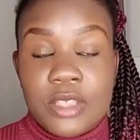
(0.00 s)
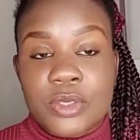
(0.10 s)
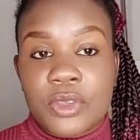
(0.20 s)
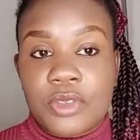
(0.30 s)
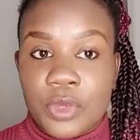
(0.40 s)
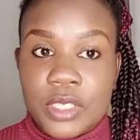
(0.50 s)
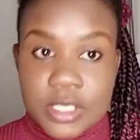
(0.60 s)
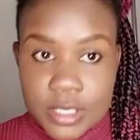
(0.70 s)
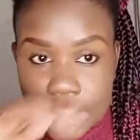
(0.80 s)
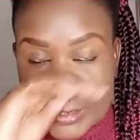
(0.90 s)
So if you're
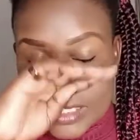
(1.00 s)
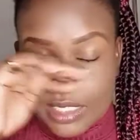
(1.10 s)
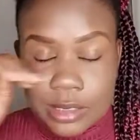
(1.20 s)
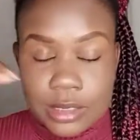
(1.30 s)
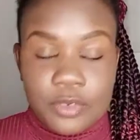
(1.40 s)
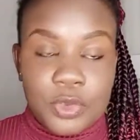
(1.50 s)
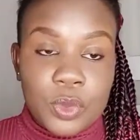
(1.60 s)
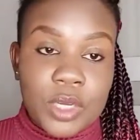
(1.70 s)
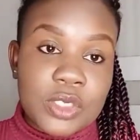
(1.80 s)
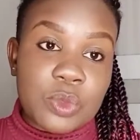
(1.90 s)
interested, if
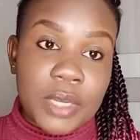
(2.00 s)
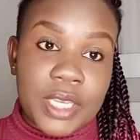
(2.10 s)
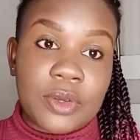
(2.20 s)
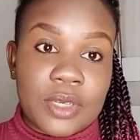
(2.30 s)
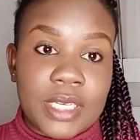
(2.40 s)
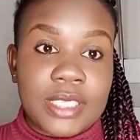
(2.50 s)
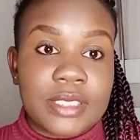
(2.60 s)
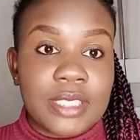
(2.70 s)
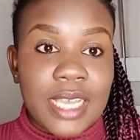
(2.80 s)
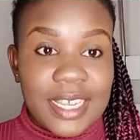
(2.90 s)
you want to buy
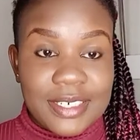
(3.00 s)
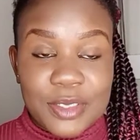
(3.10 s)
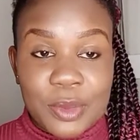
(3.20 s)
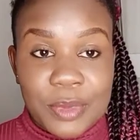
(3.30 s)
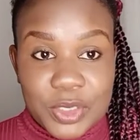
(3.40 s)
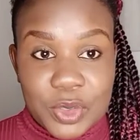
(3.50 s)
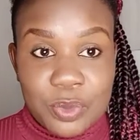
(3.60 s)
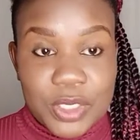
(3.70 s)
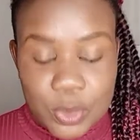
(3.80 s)
online, I'd recommend Jumia.